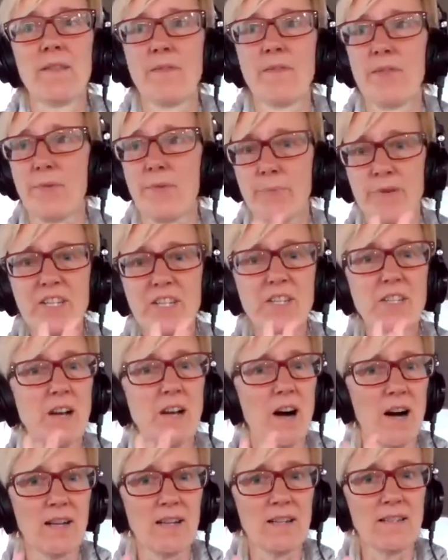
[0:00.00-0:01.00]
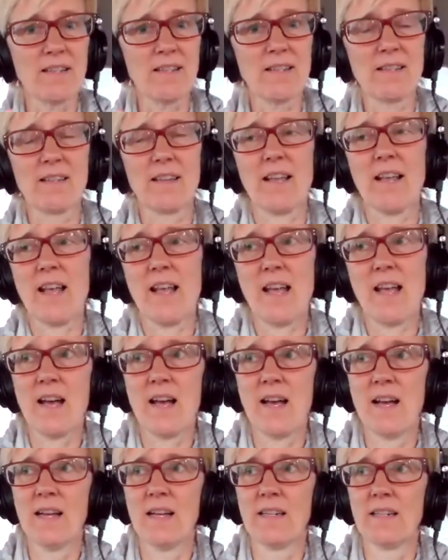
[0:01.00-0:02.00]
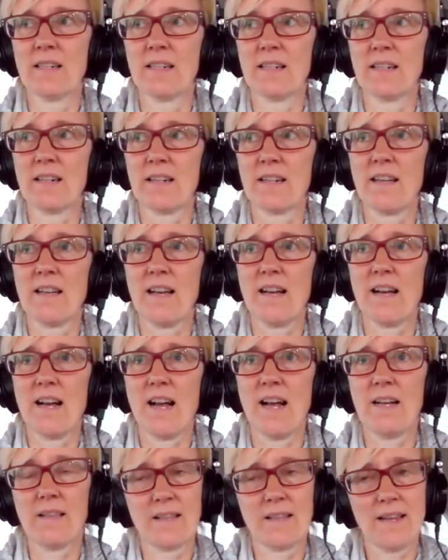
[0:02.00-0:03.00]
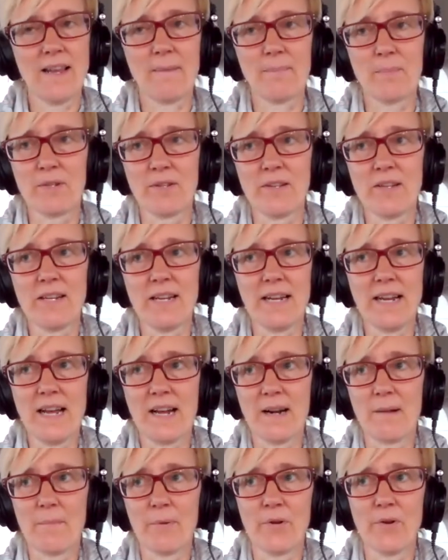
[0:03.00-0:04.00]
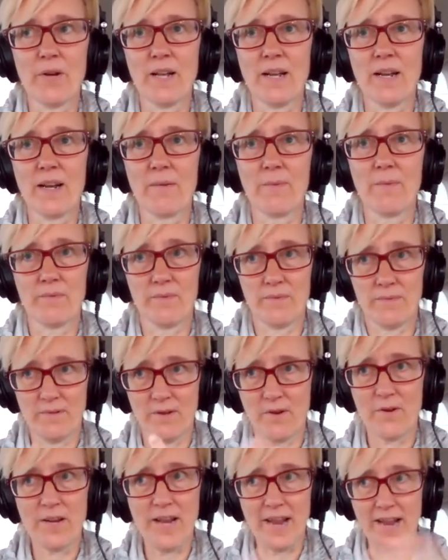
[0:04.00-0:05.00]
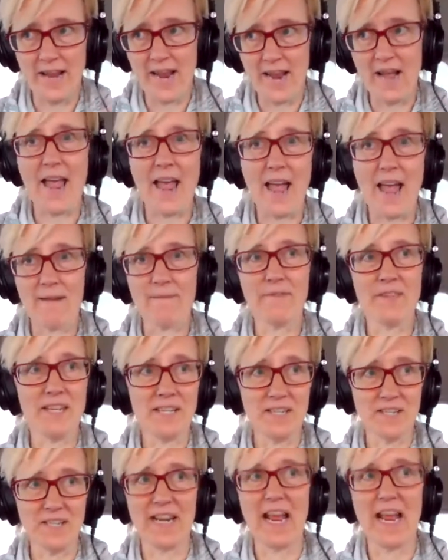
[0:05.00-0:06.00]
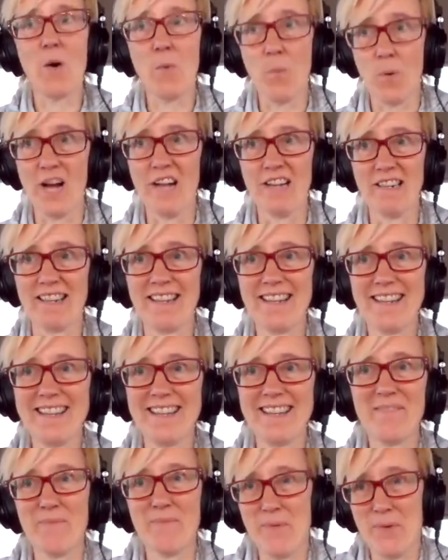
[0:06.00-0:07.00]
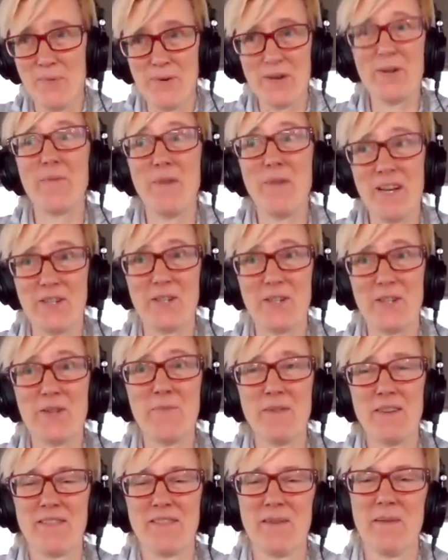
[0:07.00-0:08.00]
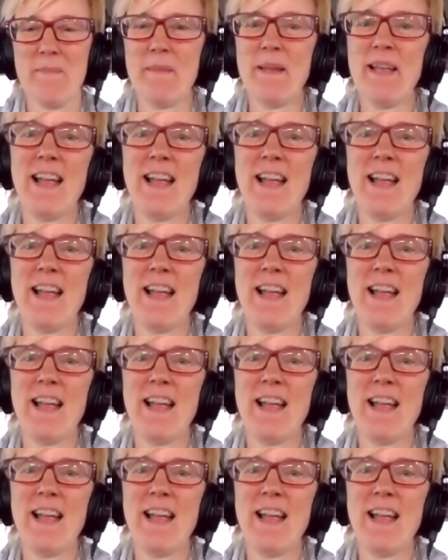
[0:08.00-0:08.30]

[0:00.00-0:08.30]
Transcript: 3 stalks, and I kept looking at them, going, "Okay, I have these. Now what? What do I do with them?"